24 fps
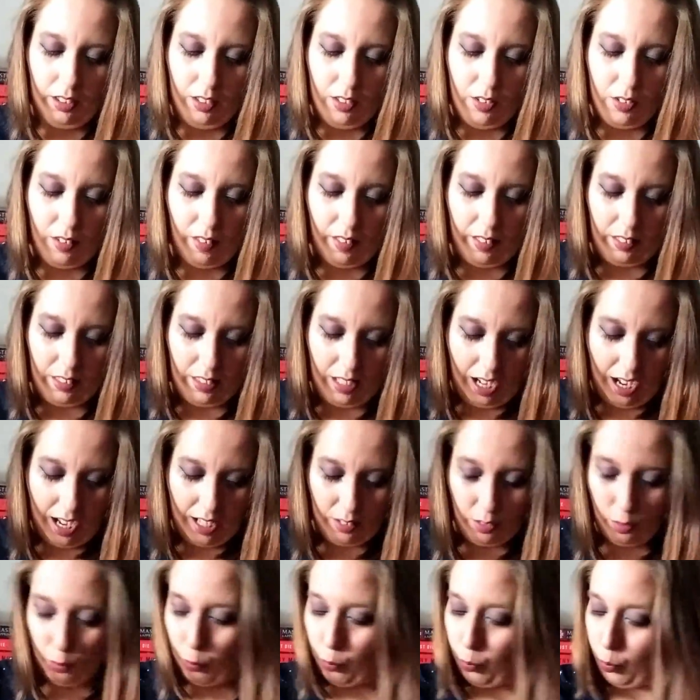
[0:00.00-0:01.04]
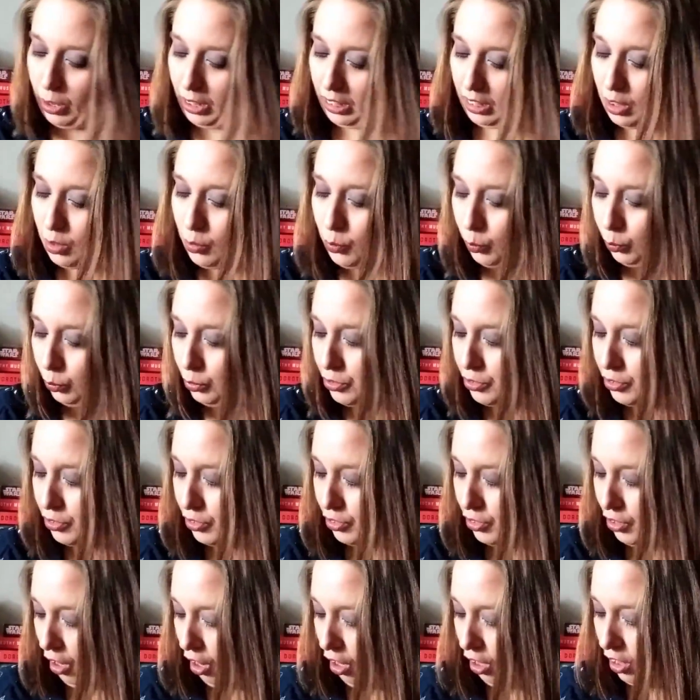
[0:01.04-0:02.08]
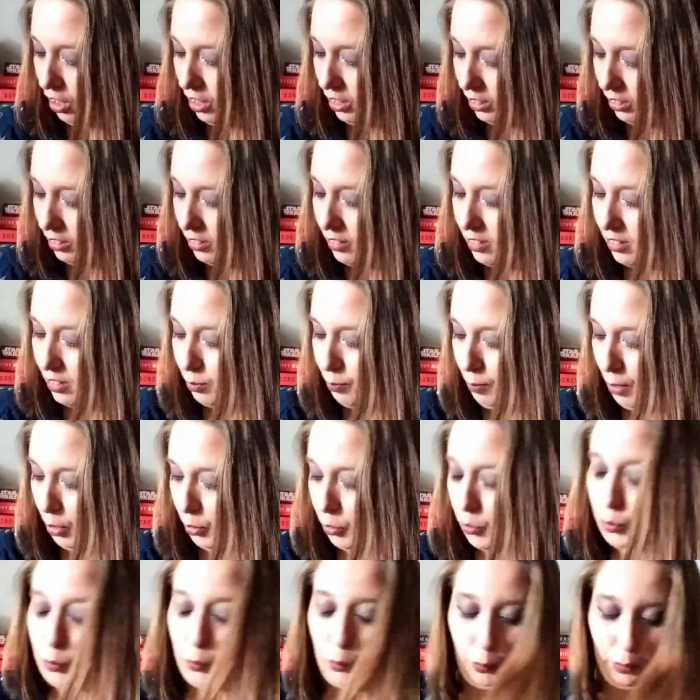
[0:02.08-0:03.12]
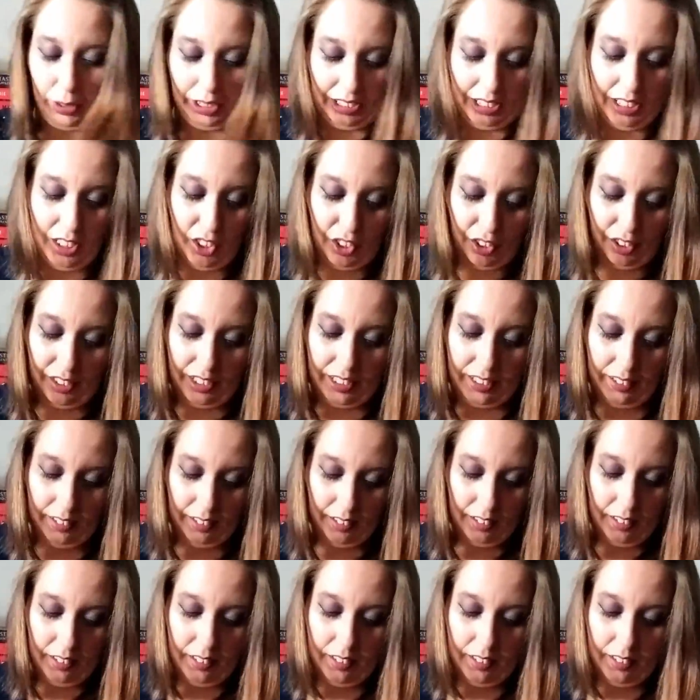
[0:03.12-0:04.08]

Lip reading: So that's a really cool start. It smells really good.